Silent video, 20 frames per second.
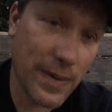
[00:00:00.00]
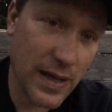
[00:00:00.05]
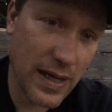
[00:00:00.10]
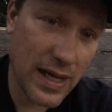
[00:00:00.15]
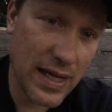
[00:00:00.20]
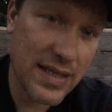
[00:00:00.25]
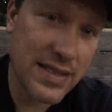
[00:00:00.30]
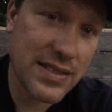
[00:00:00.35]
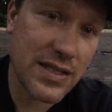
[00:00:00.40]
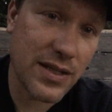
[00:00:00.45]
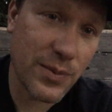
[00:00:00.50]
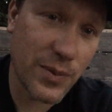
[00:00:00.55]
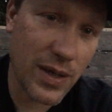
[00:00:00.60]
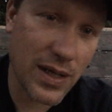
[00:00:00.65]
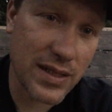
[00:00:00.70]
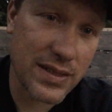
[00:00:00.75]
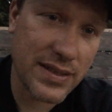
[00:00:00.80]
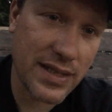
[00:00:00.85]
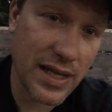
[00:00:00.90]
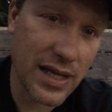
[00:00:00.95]
as I
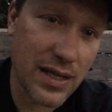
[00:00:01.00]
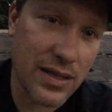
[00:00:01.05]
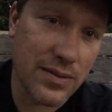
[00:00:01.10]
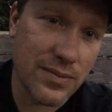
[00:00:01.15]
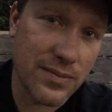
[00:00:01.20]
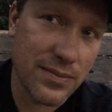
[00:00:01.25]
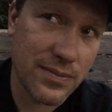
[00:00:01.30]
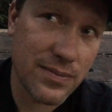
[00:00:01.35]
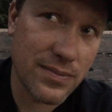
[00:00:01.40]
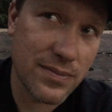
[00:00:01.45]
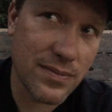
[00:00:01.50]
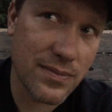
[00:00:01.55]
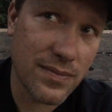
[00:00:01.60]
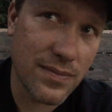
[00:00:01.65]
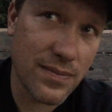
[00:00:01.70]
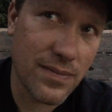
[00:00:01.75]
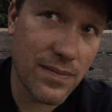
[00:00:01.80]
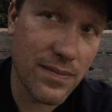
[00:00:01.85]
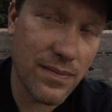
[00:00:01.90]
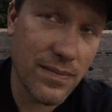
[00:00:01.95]
walk down,
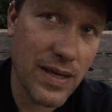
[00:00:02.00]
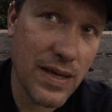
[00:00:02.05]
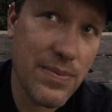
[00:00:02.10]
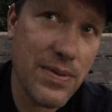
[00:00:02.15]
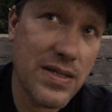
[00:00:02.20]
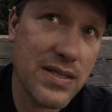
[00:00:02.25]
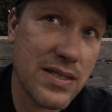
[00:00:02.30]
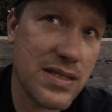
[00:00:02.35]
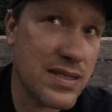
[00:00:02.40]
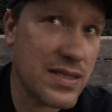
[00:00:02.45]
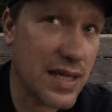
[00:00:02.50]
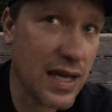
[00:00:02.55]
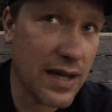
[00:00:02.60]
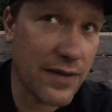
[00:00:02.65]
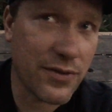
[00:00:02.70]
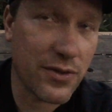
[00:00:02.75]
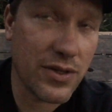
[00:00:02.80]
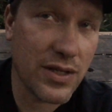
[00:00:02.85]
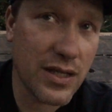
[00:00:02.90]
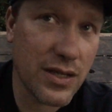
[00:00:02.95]
maybe this is
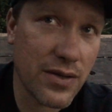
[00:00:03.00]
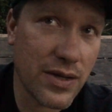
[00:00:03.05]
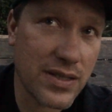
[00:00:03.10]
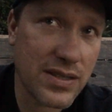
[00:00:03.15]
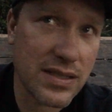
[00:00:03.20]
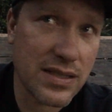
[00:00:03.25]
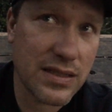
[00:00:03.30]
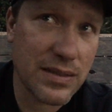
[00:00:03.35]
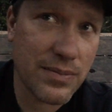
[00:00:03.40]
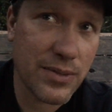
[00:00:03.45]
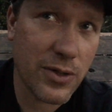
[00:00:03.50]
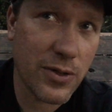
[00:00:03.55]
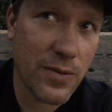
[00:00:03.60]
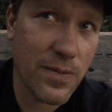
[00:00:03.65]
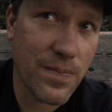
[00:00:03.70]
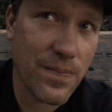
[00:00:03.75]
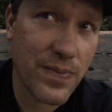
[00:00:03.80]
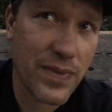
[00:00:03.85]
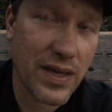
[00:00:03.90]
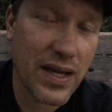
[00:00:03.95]
after egressing the boat,
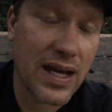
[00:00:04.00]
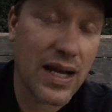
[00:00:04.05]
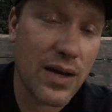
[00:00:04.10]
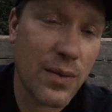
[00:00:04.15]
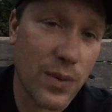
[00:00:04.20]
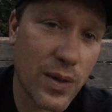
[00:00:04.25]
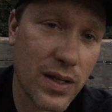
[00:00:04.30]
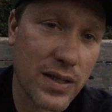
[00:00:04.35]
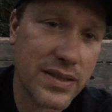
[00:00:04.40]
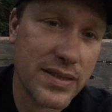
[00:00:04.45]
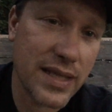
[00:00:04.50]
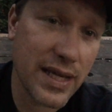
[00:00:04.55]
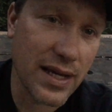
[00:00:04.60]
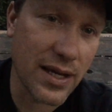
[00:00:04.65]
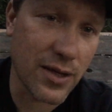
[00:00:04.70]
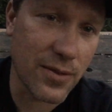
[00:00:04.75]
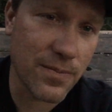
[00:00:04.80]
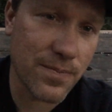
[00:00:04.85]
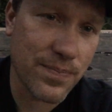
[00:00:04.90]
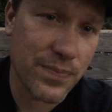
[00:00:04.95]
I walk
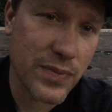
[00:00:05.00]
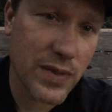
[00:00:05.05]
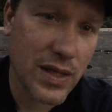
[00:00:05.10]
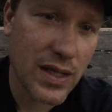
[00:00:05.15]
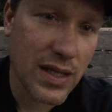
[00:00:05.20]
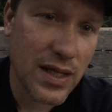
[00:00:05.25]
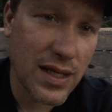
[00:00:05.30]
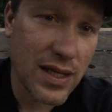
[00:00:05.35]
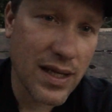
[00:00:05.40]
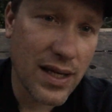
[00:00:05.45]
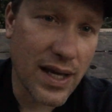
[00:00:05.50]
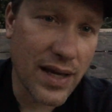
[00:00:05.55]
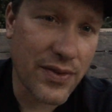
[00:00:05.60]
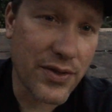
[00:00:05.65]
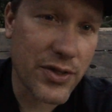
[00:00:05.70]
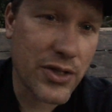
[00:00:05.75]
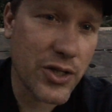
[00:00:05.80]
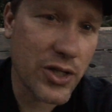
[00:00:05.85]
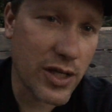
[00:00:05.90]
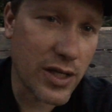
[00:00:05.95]
down, and the
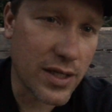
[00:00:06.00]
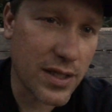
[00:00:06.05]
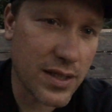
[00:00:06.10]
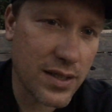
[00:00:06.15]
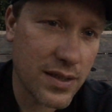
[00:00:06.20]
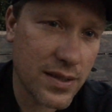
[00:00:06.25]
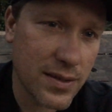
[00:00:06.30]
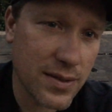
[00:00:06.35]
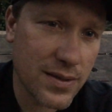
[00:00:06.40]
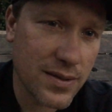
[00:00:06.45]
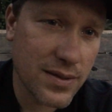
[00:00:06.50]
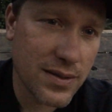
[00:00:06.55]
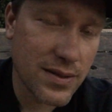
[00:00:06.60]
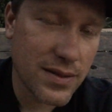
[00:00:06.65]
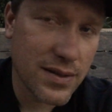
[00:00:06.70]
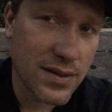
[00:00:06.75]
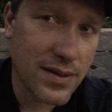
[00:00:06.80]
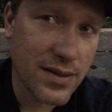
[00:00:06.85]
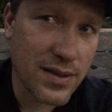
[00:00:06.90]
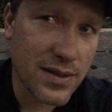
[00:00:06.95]
cook,
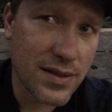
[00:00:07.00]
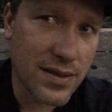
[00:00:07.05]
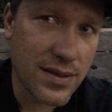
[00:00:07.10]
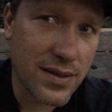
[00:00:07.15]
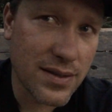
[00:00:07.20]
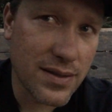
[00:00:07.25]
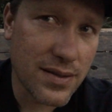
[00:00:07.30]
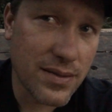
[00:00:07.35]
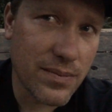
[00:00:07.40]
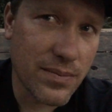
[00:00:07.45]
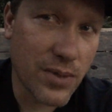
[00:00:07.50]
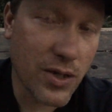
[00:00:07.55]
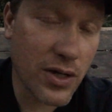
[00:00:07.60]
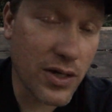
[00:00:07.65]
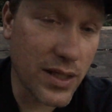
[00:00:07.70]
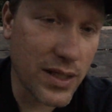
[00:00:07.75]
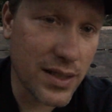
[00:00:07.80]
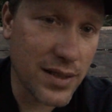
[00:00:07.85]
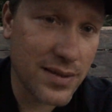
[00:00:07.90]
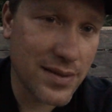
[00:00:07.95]

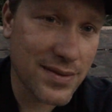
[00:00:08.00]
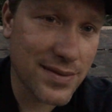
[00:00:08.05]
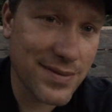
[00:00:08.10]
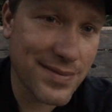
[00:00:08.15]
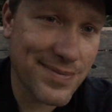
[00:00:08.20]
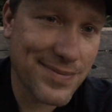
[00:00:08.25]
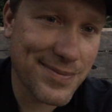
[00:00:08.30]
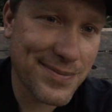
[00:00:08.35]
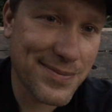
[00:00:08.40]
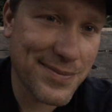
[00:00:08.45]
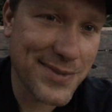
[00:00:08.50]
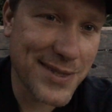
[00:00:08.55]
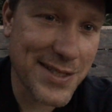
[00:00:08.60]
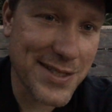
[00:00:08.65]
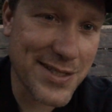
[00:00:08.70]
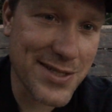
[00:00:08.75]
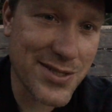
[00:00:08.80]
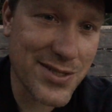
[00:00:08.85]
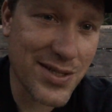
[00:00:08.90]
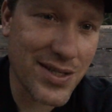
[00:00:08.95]
Marty,
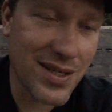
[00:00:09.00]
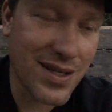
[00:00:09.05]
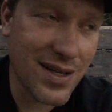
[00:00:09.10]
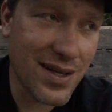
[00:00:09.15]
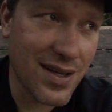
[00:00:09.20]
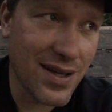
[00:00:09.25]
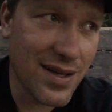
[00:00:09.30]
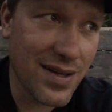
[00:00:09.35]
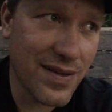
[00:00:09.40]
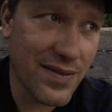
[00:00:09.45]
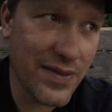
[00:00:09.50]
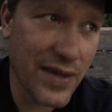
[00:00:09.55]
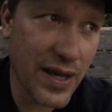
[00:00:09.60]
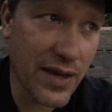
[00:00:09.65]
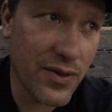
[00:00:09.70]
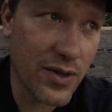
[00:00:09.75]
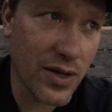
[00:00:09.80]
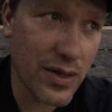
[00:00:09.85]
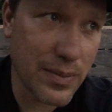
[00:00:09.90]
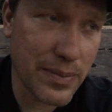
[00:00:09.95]
is down
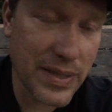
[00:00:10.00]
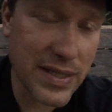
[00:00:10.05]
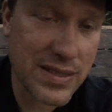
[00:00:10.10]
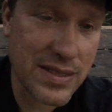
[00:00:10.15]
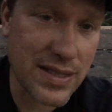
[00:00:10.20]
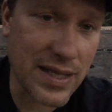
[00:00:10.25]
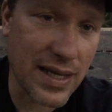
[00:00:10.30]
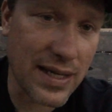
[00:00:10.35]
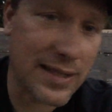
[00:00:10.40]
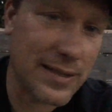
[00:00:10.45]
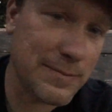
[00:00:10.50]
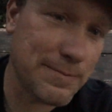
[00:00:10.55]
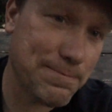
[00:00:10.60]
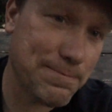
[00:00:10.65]
there on the mess deck.